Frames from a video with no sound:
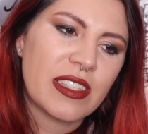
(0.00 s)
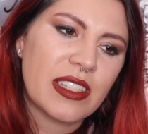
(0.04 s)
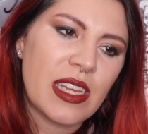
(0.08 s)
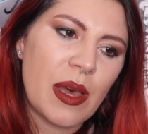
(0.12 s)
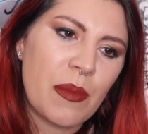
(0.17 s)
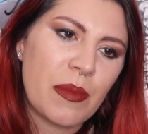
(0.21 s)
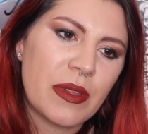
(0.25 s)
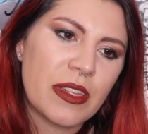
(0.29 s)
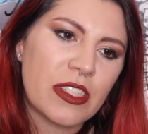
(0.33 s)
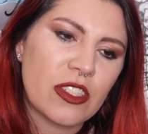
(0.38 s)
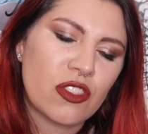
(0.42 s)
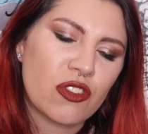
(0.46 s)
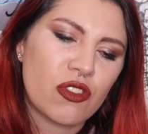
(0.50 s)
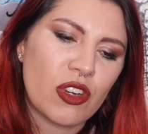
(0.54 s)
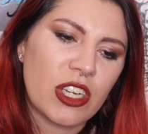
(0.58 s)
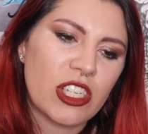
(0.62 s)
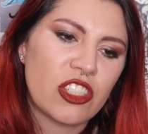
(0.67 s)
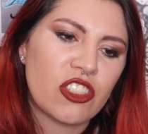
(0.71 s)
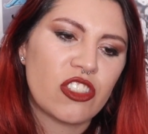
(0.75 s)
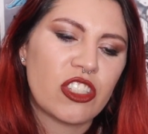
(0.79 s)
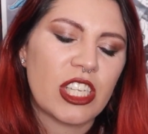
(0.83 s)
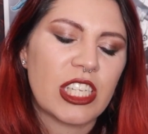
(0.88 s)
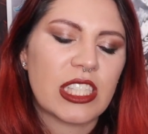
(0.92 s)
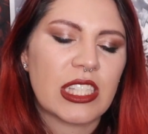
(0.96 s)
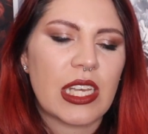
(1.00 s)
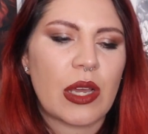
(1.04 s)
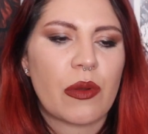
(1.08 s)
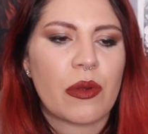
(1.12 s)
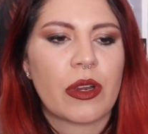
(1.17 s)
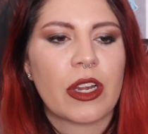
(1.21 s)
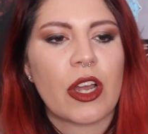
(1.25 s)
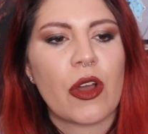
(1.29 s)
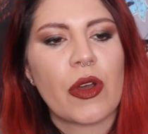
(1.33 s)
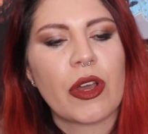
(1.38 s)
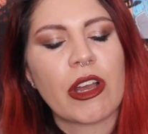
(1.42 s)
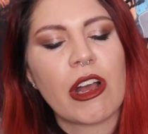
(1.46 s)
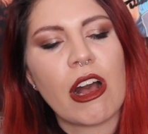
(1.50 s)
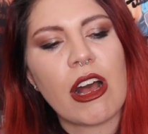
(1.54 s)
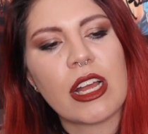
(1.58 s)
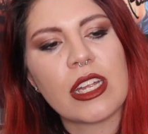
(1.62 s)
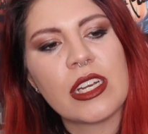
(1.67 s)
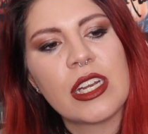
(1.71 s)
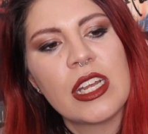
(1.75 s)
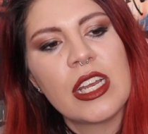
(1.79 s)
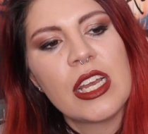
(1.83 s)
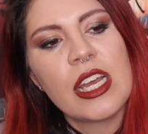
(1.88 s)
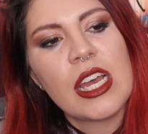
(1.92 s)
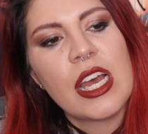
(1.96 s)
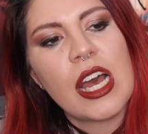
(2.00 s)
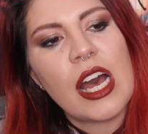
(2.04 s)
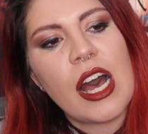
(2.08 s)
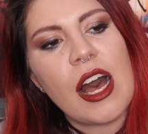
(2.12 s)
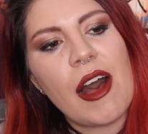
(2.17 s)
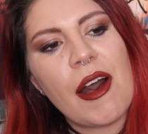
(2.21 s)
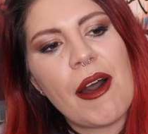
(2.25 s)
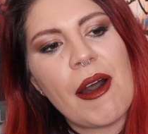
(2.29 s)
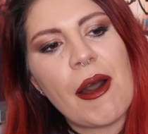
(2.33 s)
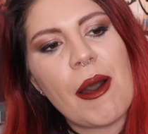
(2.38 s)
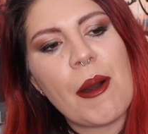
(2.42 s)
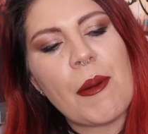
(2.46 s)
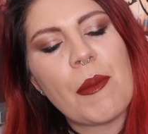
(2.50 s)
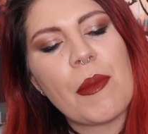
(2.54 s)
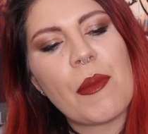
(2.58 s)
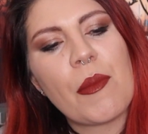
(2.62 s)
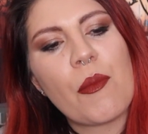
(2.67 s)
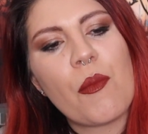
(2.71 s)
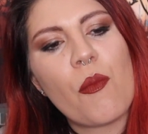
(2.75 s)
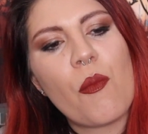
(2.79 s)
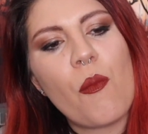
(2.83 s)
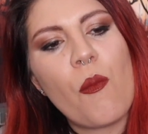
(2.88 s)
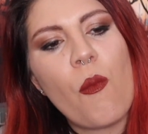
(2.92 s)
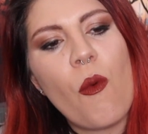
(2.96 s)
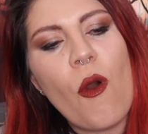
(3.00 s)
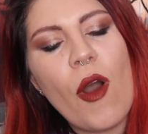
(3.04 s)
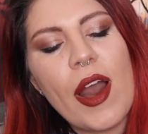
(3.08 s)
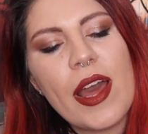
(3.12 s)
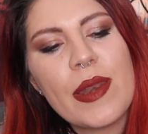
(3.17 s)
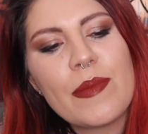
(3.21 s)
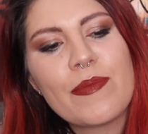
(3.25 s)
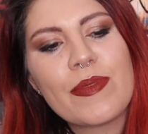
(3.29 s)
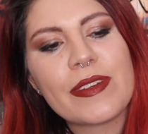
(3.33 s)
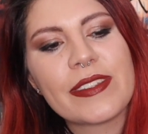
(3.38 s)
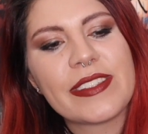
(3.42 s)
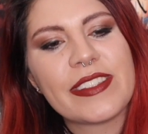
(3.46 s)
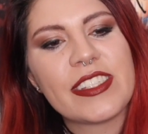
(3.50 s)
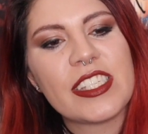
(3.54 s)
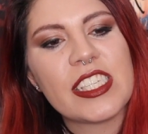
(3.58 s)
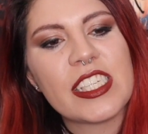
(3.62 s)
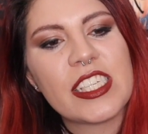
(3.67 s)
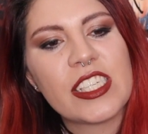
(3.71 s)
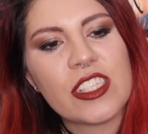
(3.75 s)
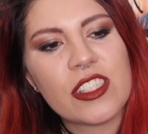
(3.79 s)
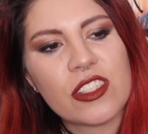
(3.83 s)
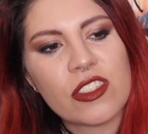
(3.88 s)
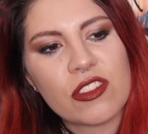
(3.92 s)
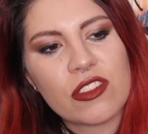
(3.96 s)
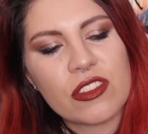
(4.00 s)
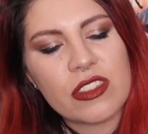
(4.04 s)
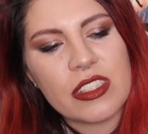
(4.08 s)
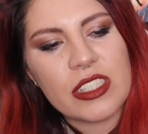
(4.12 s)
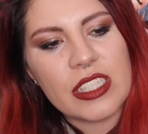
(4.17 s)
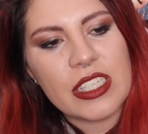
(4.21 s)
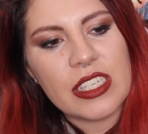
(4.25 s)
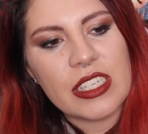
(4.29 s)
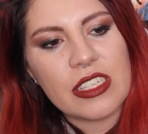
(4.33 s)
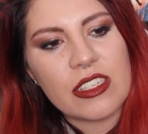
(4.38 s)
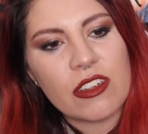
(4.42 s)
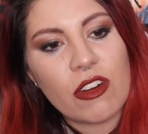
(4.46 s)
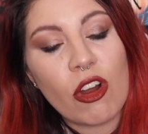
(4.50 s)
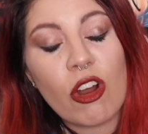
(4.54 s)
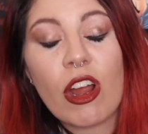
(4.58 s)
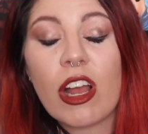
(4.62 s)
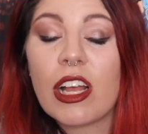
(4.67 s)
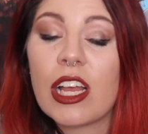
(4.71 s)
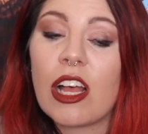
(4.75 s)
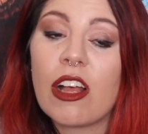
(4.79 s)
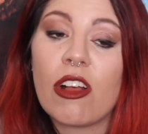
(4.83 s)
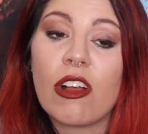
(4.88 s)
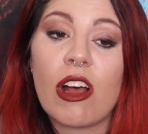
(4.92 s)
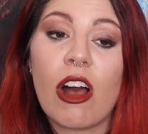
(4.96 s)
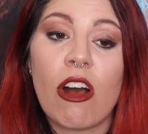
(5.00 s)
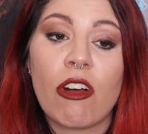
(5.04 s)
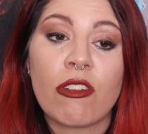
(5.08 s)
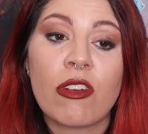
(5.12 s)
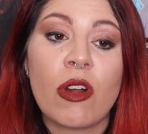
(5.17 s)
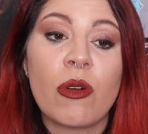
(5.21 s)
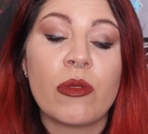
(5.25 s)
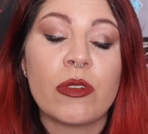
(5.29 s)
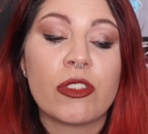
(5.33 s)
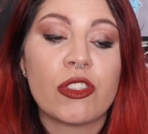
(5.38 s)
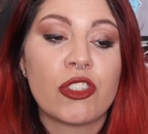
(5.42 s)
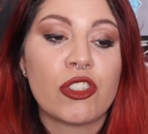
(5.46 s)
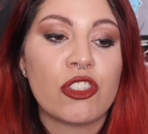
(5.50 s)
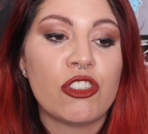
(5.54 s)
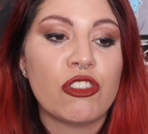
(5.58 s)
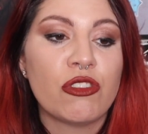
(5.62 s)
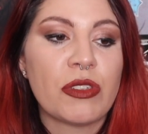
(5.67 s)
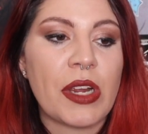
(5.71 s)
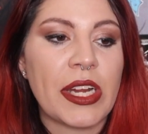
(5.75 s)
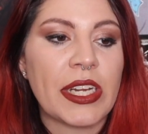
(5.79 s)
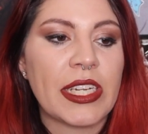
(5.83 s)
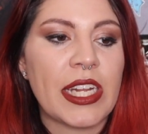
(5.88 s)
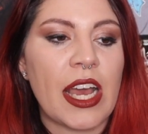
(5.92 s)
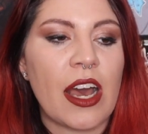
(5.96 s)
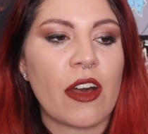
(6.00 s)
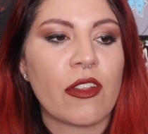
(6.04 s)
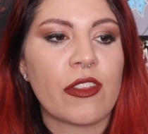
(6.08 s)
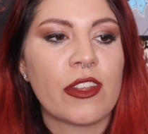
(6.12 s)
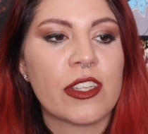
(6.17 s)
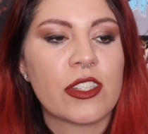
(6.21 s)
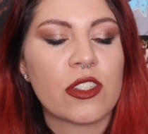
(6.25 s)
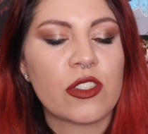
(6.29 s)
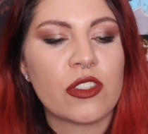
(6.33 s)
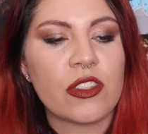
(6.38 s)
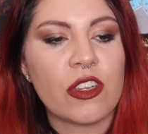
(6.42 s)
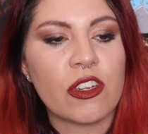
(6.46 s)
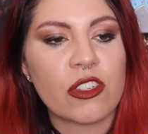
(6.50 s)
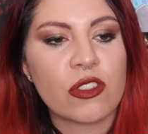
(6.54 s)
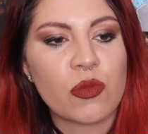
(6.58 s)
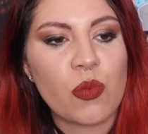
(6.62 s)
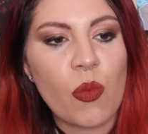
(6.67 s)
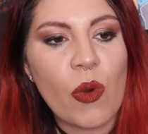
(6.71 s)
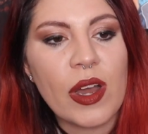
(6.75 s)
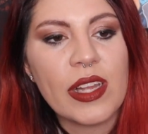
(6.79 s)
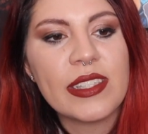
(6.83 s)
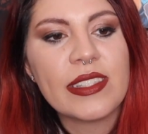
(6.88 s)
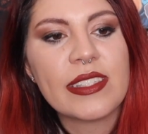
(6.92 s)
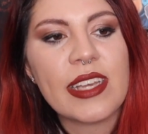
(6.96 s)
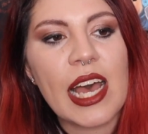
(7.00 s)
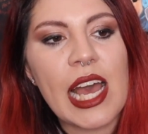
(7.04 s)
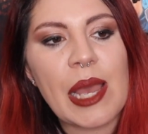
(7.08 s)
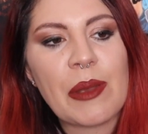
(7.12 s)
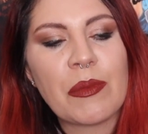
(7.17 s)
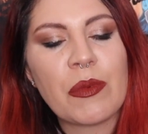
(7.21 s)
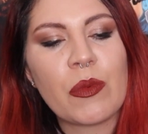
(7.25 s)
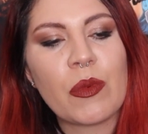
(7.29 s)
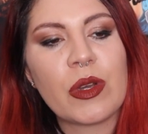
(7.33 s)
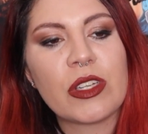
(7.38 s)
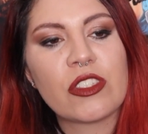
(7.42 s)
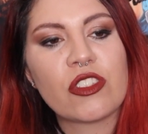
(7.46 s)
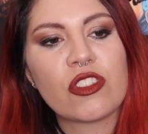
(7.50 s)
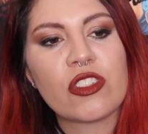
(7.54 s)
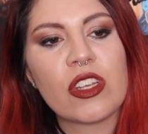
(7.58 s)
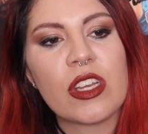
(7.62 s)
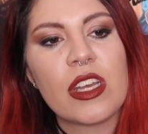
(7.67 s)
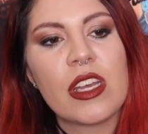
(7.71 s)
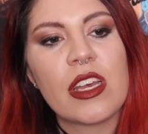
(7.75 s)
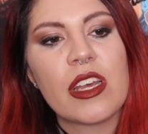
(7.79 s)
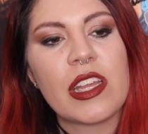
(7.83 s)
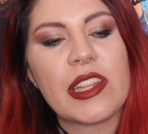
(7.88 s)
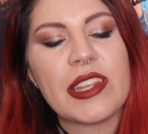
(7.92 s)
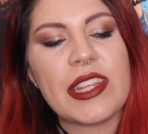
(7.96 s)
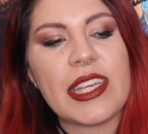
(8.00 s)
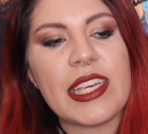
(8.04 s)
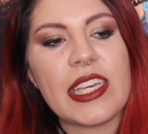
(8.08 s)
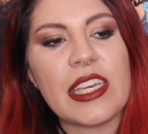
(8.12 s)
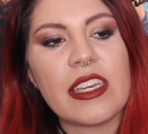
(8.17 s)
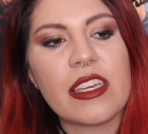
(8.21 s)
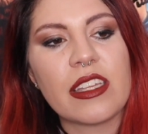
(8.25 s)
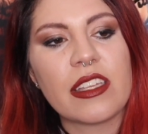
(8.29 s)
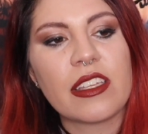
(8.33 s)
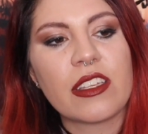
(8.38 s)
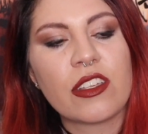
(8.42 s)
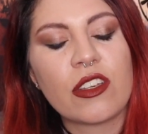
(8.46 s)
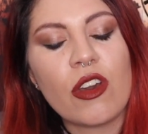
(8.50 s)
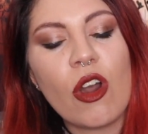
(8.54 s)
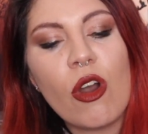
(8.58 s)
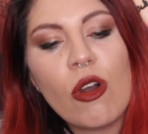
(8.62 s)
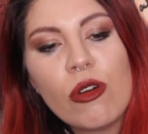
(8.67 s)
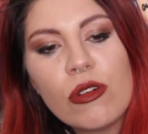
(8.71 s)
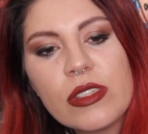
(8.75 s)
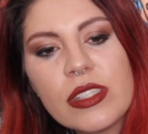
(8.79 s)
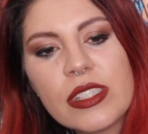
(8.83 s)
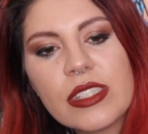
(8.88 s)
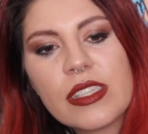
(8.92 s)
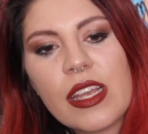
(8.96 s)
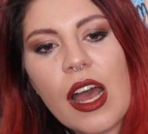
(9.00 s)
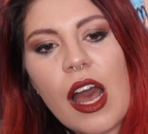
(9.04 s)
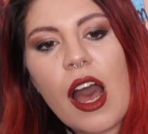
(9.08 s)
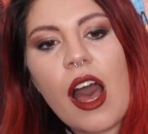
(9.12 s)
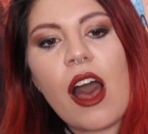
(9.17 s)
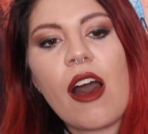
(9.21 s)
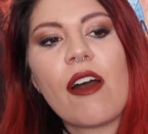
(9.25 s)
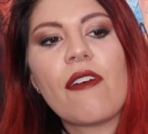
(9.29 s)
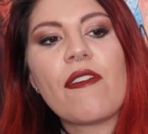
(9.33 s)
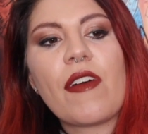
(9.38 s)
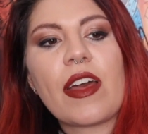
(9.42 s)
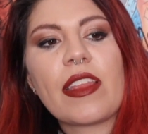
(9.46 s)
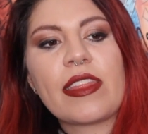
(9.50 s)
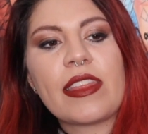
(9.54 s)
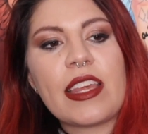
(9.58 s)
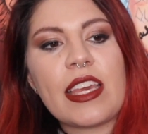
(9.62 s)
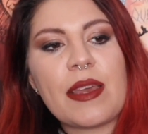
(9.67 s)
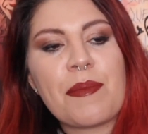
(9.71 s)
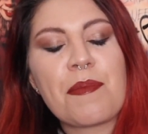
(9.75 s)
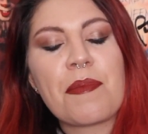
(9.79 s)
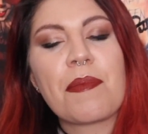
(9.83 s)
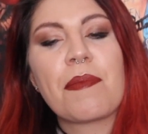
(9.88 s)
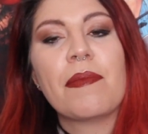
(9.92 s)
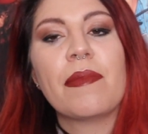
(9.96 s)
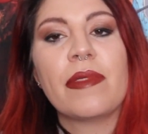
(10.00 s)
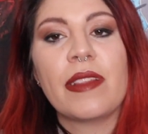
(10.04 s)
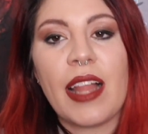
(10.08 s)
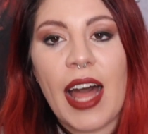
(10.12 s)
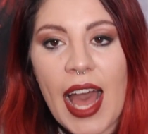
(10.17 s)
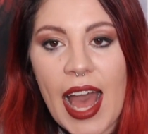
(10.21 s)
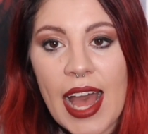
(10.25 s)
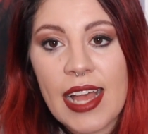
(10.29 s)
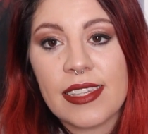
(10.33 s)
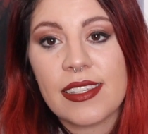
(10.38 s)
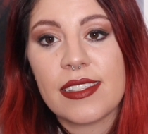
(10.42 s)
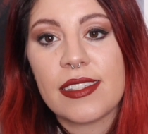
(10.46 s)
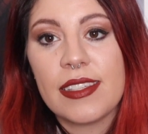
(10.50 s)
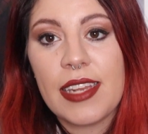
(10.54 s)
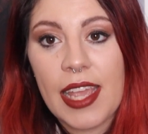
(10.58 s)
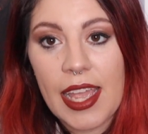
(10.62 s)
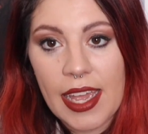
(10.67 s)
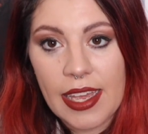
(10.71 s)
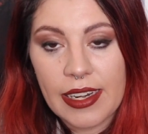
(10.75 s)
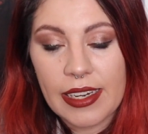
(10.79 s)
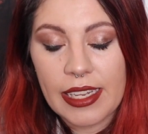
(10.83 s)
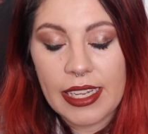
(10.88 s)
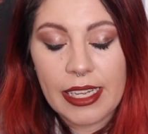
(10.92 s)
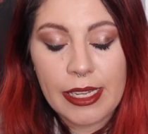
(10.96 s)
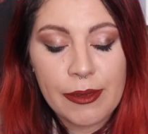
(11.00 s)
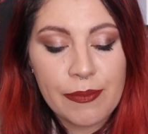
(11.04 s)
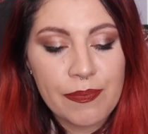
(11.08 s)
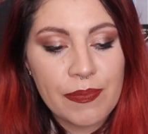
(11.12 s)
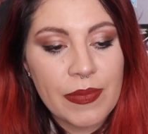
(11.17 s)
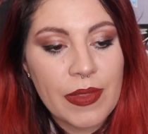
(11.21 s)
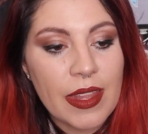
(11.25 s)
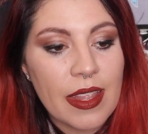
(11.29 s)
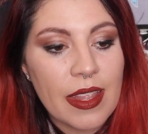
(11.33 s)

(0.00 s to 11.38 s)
some of the strange things that were going on. One particularly, or I'll go with two right now. There's one time in which the ghost of the last nanny